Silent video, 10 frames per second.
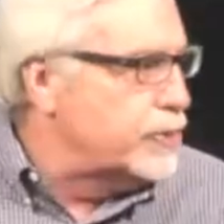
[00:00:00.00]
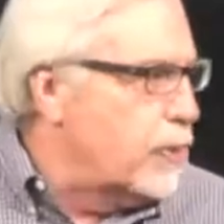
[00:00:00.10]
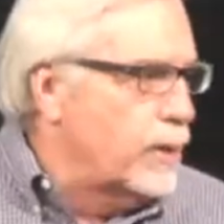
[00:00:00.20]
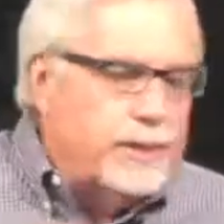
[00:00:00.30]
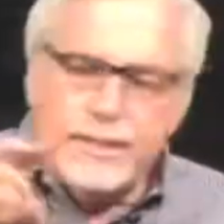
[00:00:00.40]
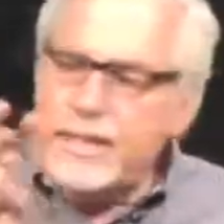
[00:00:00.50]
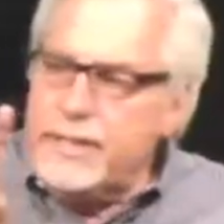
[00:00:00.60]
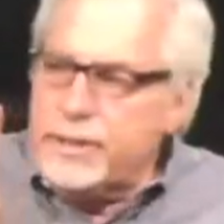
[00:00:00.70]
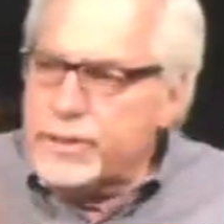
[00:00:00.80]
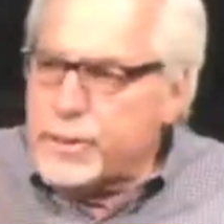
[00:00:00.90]
going to
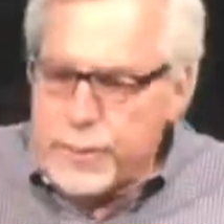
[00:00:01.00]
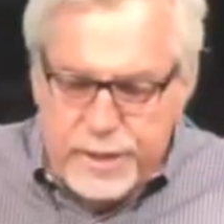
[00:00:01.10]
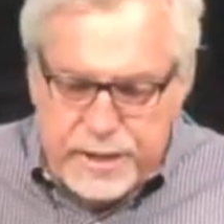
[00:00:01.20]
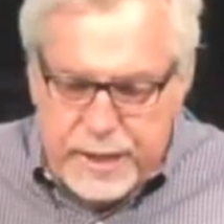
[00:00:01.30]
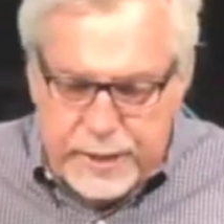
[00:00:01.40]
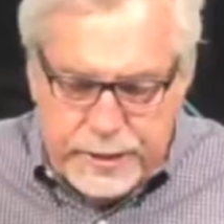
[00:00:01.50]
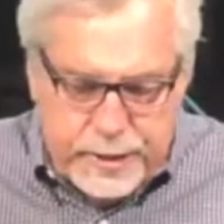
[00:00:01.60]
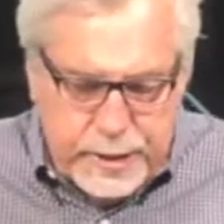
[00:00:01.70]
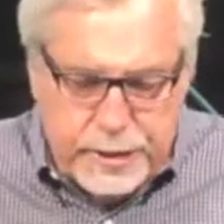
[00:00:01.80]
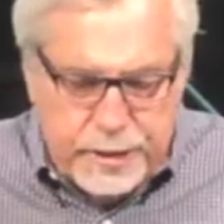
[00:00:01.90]
teach us three things
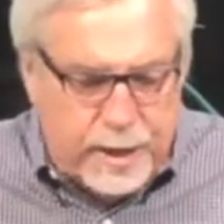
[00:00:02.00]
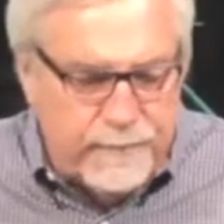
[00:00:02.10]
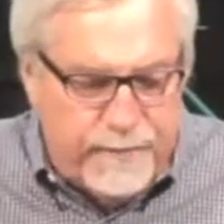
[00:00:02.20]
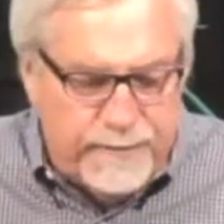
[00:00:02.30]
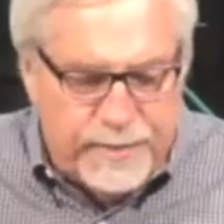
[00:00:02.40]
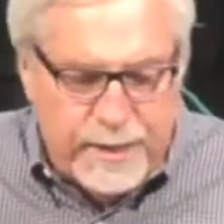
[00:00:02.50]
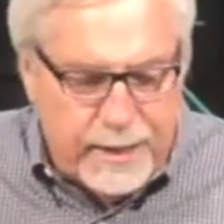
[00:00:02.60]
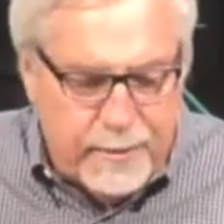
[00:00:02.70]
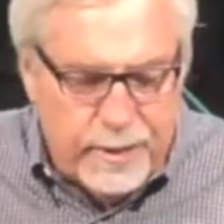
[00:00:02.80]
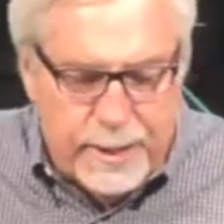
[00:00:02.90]
in John 15.
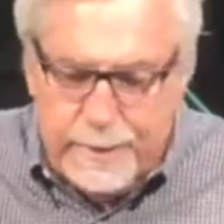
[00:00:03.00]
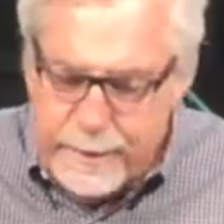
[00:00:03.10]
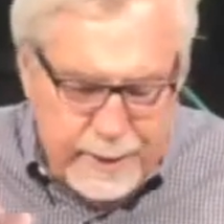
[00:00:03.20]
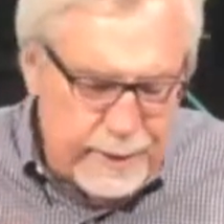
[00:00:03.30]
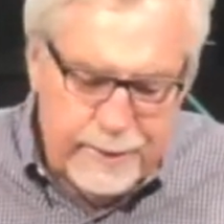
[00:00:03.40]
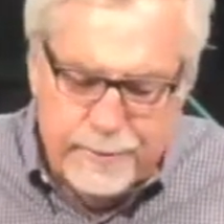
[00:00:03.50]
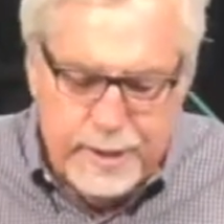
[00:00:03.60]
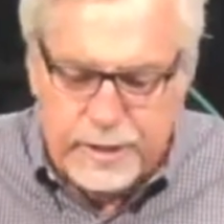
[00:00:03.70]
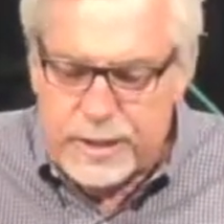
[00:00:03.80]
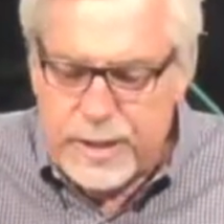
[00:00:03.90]
I want to we
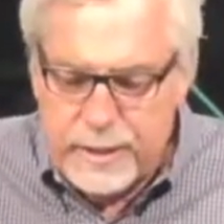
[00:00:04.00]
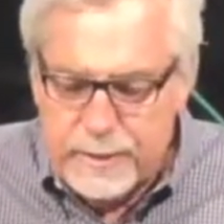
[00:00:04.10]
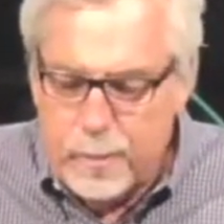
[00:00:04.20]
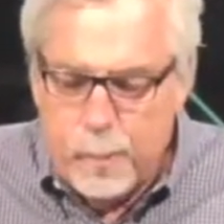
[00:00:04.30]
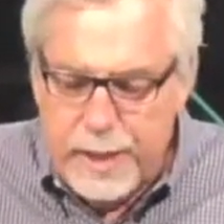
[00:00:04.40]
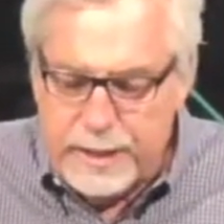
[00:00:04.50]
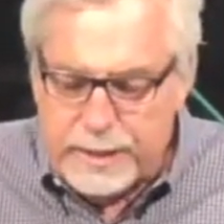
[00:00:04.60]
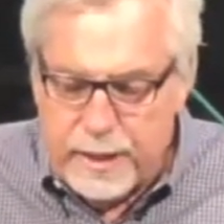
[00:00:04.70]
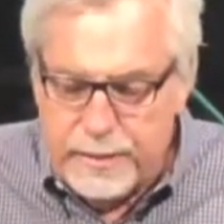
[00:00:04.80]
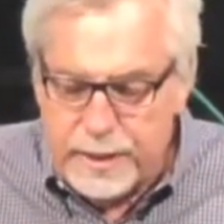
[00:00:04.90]
could spend weeks
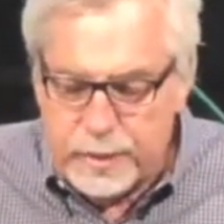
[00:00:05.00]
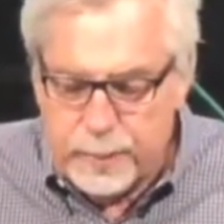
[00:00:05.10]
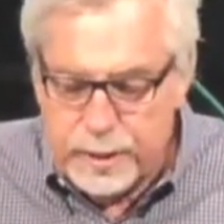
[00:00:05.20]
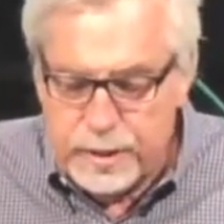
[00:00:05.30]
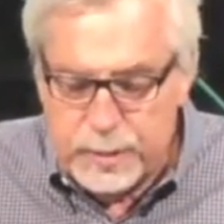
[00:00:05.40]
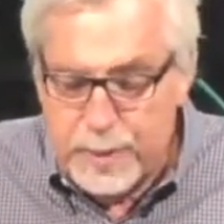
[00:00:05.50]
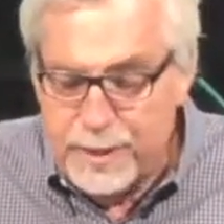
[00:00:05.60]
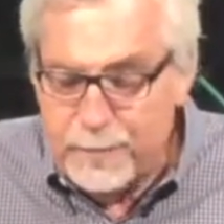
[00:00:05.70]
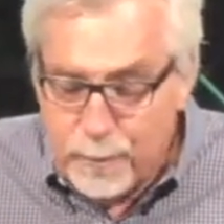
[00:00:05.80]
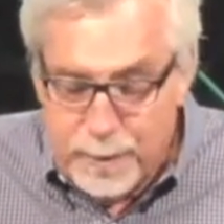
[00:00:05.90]
on this. We're going to
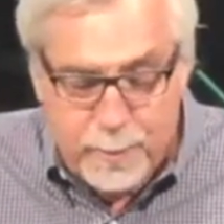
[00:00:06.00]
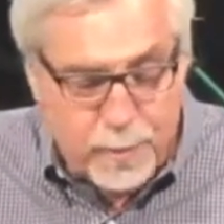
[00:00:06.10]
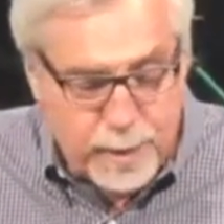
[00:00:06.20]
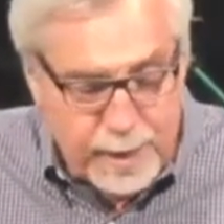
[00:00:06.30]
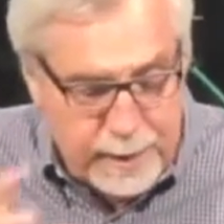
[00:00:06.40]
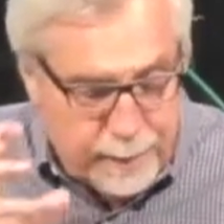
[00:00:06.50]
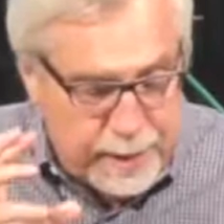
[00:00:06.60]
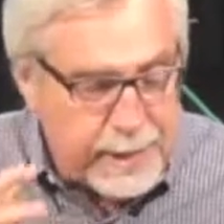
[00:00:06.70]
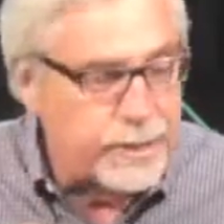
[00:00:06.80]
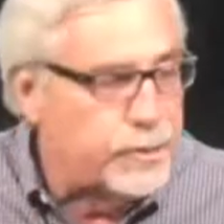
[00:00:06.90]
spend one morning. I'm going
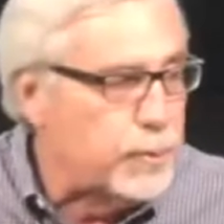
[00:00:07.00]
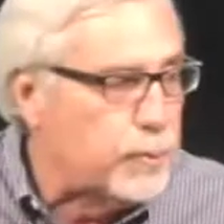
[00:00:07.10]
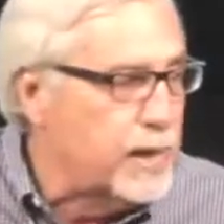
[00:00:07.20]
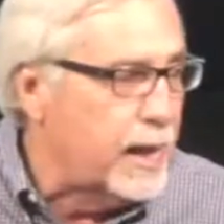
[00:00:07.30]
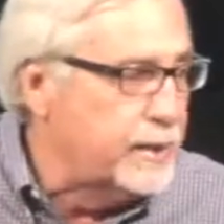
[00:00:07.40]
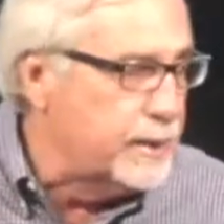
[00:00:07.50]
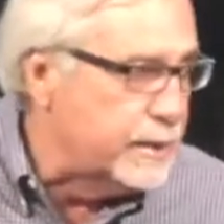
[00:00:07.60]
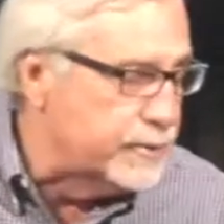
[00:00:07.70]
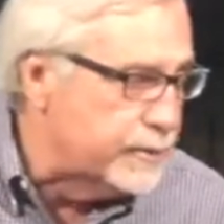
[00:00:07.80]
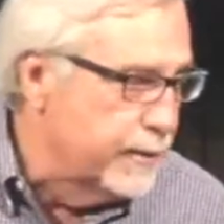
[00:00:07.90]
to hit three
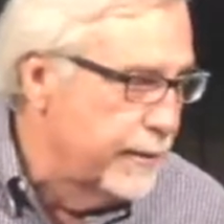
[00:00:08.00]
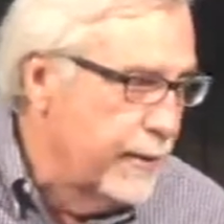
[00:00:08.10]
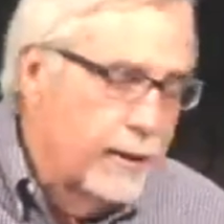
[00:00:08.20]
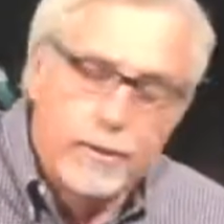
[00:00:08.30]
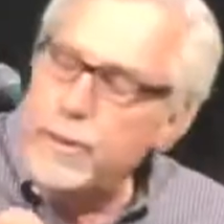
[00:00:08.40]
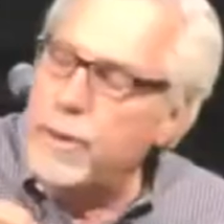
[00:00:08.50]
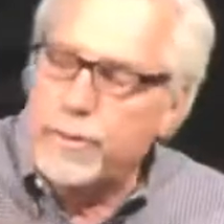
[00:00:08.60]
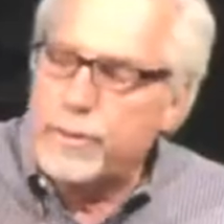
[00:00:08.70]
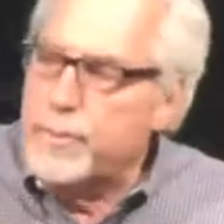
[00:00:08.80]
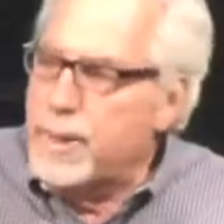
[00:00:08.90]
ideas. No,
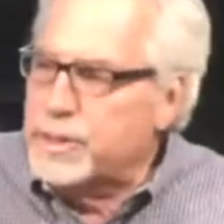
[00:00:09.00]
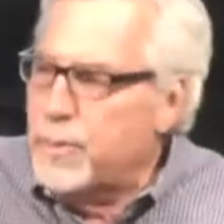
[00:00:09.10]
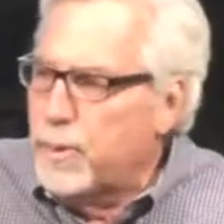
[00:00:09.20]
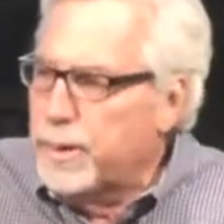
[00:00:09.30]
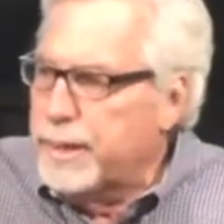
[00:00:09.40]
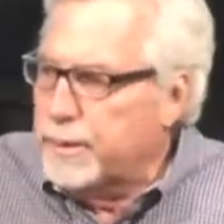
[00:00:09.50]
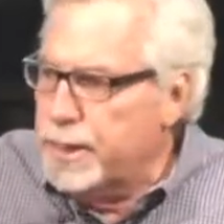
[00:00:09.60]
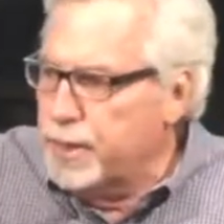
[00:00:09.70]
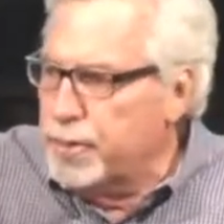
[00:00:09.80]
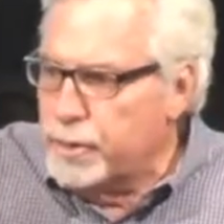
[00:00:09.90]
there's much more here.
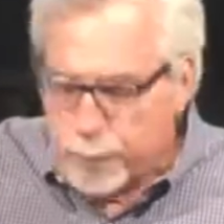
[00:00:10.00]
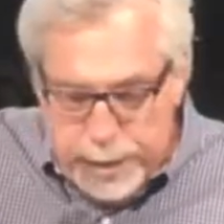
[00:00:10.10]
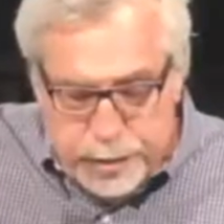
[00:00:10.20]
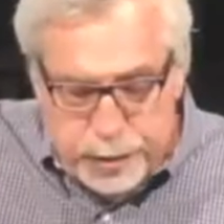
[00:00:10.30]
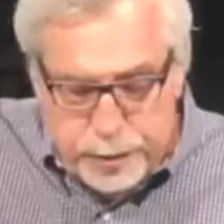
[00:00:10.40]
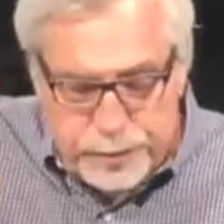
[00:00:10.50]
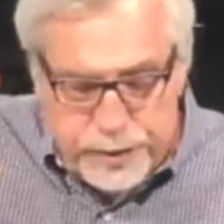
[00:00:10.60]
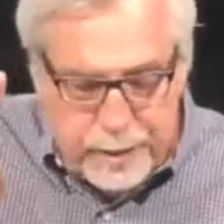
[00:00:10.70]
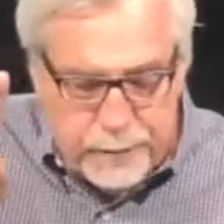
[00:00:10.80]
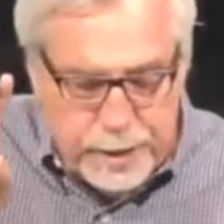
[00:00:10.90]
Here are the three truths that
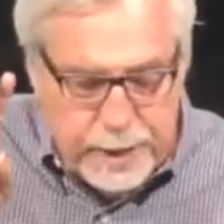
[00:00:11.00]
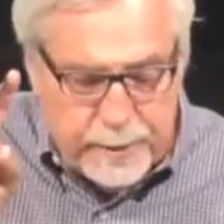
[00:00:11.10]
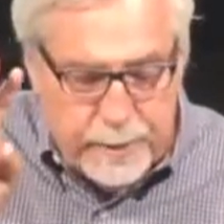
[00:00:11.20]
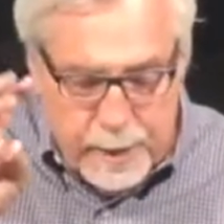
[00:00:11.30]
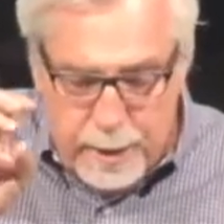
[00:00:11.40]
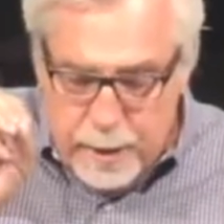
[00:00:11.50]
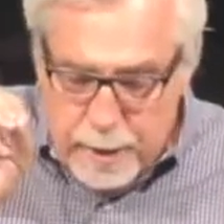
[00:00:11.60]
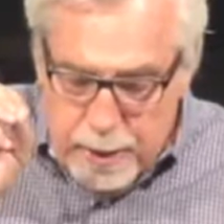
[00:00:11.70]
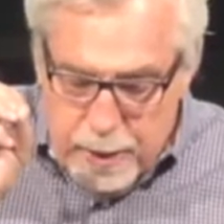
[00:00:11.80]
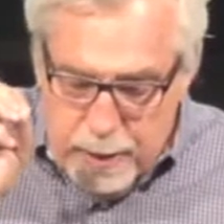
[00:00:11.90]
I want you to
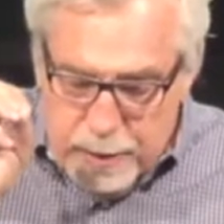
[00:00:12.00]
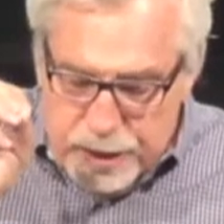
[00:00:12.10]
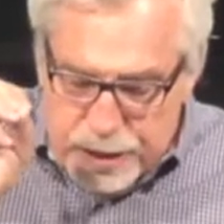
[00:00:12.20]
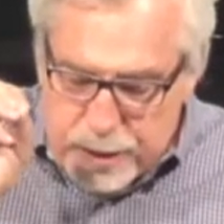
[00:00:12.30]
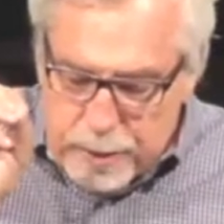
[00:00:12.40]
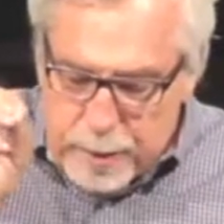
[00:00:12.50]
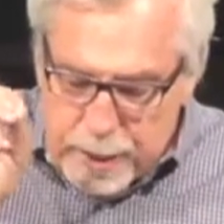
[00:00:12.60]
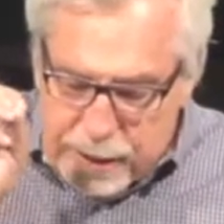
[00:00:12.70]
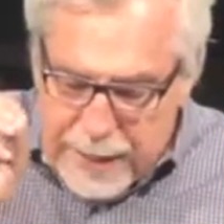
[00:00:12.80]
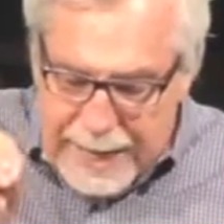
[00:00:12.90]
just
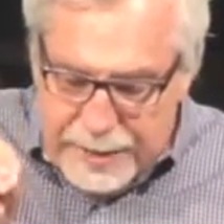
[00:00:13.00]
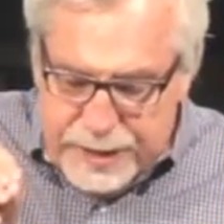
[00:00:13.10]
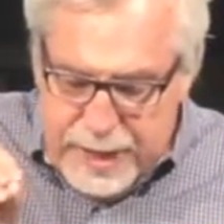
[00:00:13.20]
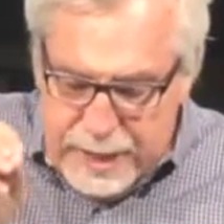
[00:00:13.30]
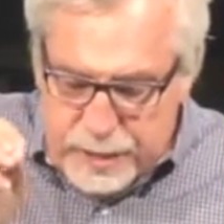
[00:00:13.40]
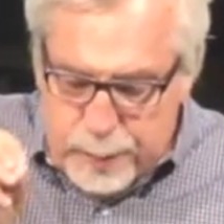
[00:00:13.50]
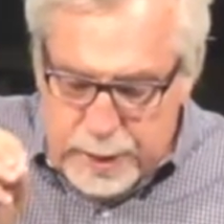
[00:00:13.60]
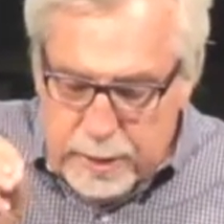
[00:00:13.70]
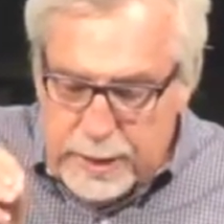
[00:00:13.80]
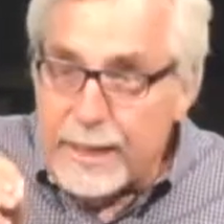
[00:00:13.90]
glance at as we
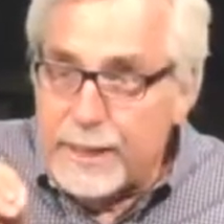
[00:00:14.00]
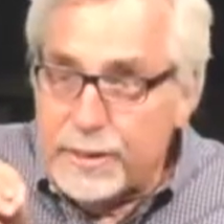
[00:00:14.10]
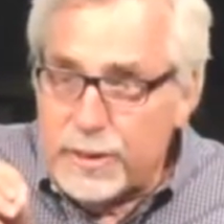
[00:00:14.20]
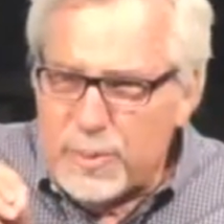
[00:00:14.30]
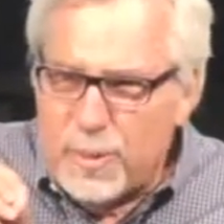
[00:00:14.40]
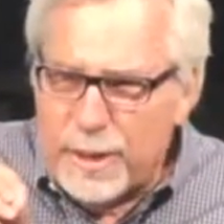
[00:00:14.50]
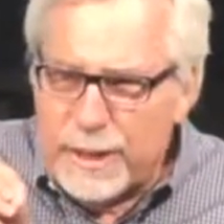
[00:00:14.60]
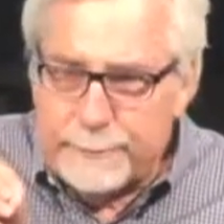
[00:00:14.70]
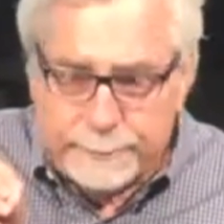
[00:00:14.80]
look at it this morning.